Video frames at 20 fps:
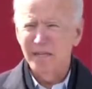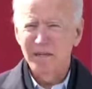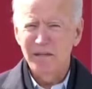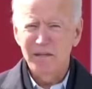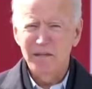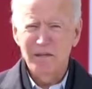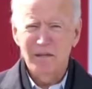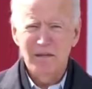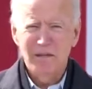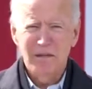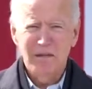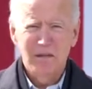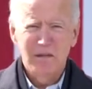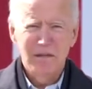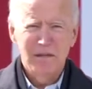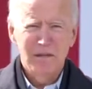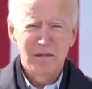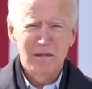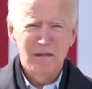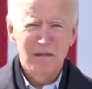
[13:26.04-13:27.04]

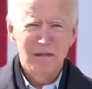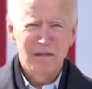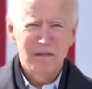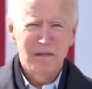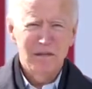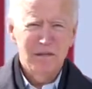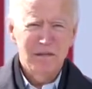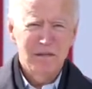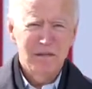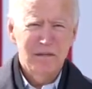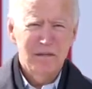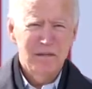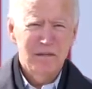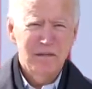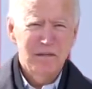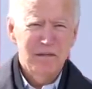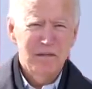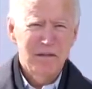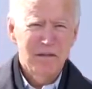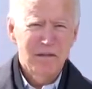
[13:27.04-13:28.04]

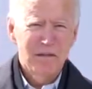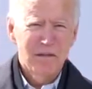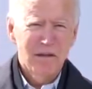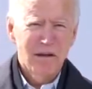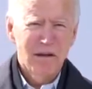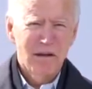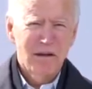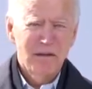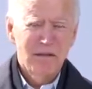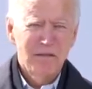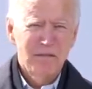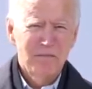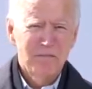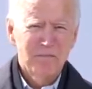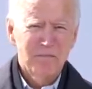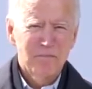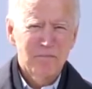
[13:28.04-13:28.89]
Nobody speaks.